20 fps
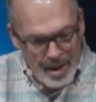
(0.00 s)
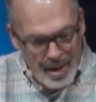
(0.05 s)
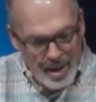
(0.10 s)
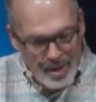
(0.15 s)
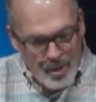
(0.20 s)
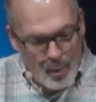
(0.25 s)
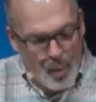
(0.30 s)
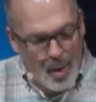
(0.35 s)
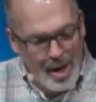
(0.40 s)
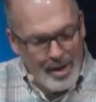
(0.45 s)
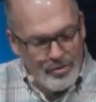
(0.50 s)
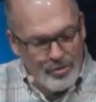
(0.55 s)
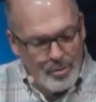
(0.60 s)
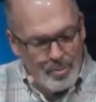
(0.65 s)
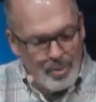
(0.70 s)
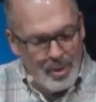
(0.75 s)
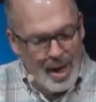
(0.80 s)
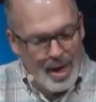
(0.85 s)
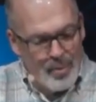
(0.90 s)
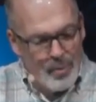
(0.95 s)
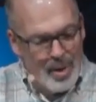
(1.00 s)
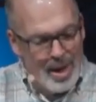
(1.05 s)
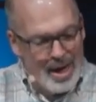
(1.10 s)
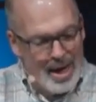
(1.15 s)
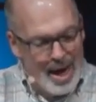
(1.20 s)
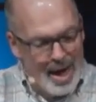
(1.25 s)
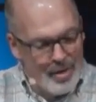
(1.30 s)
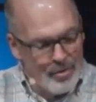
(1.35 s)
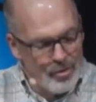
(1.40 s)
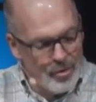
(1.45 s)
The wine supply ran
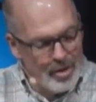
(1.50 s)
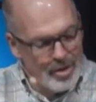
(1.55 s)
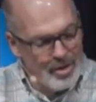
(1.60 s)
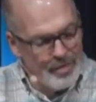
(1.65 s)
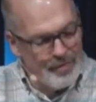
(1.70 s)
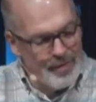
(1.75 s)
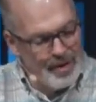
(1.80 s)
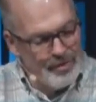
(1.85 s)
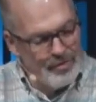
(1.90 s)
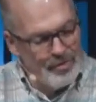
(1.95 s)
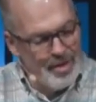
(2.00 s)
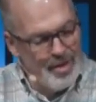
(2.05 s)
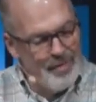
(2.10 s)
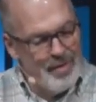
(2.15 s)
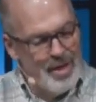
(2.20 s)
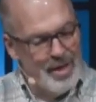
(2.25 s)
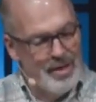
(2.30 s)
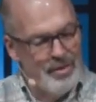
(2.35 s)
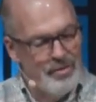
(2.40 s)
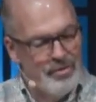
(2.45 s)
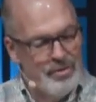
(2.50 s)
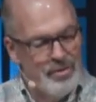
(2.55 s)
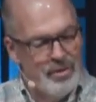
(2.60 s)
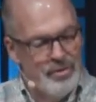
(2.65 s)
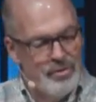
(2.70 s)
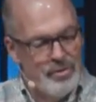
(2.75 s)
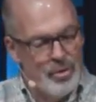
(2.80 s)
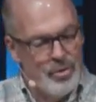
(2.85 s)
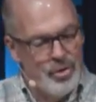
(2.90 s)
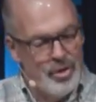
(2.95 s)
out during the festivities,
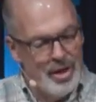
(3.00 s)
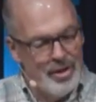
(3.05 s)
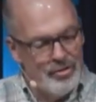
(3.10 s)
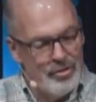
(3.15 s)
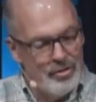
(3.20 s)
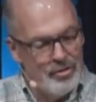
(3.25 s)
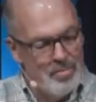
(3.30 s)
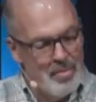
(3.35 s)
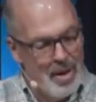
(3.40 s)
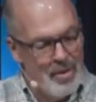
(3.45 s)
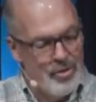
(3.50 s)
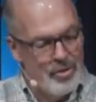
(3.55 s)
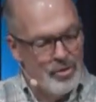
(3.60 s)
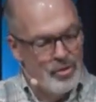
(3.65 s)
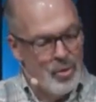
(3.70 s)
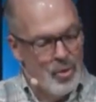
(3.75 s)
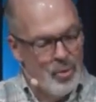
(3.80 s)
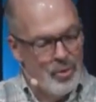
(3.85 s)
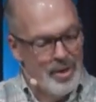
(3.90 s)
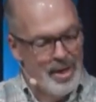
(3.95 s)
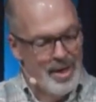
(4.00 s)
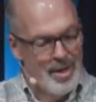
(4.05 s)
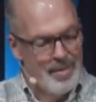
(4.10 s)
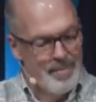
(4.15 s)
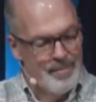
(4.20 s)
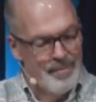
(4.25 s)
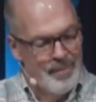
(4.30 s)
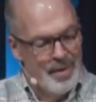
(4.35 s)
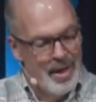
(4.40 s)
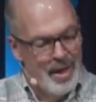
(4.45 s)
so Jesus' mother told
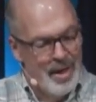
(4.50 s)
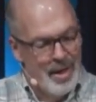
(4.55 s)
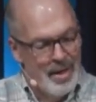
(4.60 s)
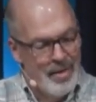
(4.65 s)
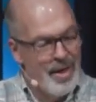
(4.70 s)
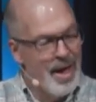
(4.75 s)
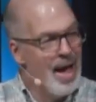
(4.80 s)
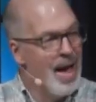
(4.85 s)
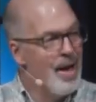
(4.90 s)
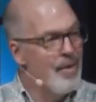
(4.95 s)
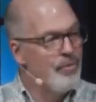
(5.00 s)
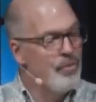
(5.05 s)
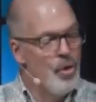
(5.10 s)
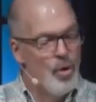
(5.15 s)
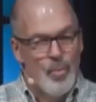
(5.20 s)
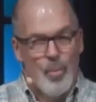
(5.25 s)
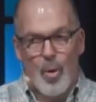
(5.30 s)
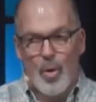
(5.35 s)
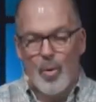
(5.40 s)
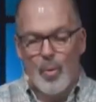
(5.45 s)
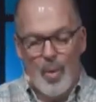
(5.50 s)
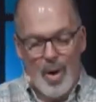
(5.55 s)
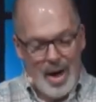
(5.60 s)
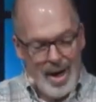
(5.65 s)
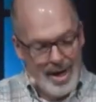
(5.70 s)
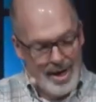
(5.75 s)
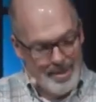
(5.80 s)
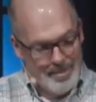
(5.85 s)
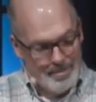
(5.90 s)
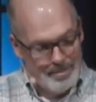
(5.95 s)
him, "They have no more
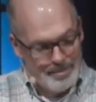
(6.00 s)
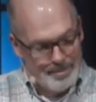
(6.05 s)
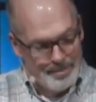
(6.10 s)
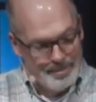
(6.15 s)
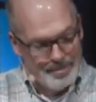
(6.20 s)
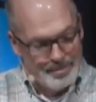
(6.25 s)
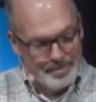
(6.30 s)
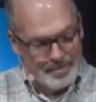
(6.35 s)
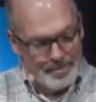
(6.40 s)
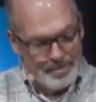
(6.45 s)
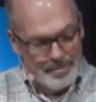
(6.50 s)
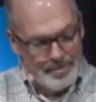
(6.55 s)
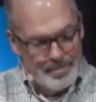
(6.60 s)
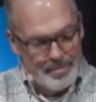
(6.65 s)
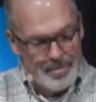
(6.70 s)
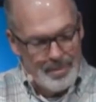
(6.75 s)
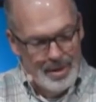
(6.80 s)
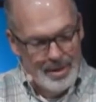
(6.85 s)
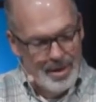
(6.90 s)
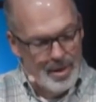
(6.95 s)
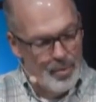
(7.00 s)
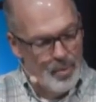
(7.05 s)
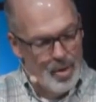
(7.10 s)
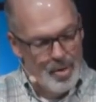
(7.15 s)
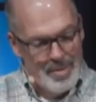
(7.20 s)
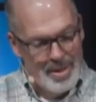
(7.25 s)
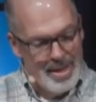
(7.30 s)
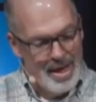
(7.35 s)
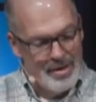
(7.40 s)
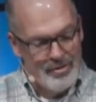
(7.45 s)
wine." "Dear
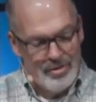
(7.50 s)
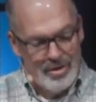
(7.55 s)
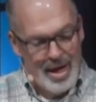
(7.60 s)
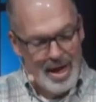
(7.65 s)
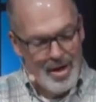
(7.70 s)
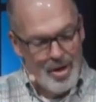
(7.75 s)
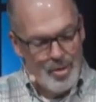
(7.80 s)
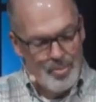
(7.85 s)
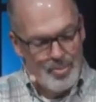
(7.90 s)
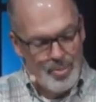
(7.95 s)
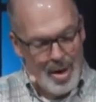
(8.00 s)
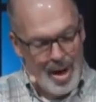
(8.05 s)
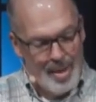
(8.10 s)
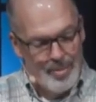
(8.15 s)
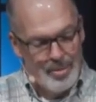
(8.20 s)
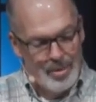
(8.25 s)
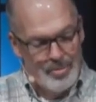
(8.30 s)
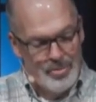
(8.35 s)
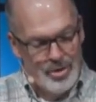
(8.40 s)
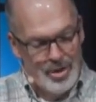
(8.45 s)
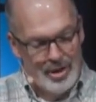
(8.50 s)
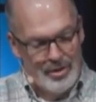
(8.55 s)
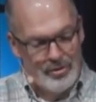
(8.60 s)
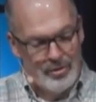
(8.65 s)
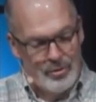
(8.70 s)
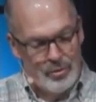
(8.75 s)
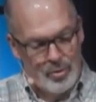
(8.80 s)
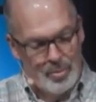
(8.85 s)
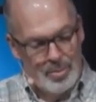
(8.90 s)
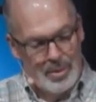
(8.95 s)
woman, that's not our problem,"
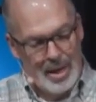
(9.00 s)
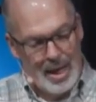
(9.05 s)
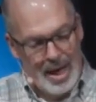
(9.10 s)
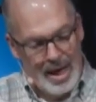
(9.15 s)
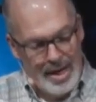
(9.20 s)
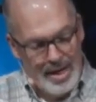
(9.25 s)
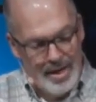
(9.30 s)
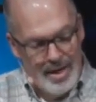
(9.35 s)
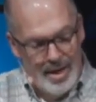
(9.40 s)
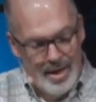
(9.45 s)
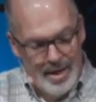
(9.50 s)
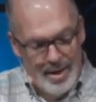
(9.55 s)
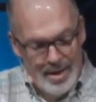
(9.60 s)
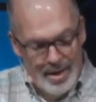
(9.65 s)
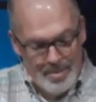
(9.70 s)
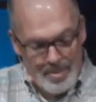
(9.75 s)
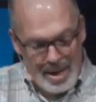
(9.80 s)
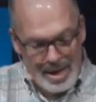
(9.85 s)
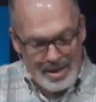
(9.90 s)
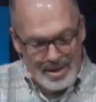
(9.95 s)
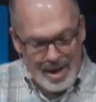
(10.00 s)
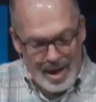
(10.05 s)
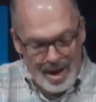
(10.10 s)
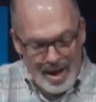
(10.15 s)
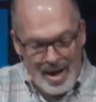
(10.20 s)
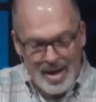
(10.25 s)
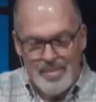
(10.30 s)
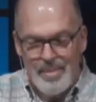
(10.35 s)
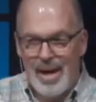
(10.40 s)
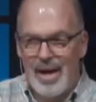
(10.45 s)
Jesus replied. "My
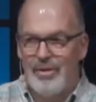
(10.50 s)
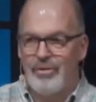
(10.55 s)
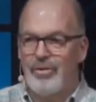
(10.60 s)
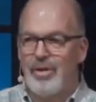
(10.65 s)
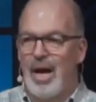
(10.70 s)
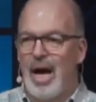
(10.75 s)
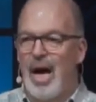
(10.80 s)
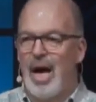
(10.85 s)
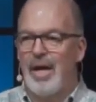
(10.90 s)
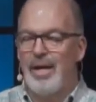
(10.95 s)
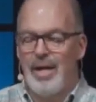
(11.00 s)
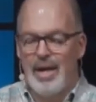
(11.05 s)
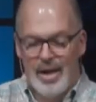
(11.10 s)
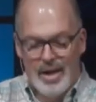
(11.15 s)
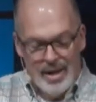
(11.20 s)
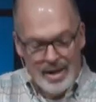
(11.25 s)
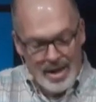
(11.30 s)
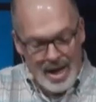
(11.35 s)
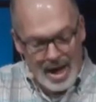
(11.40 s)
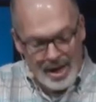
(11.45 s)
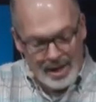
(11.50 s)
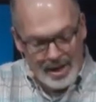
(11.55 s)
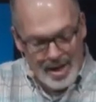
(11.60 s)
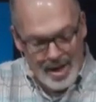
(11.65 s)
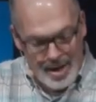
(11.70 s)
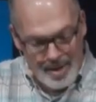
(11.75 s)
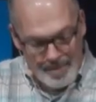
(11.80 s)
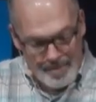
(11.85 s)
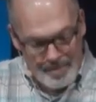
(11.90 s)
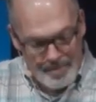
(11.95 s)
time has not yet
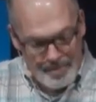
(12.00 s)
come."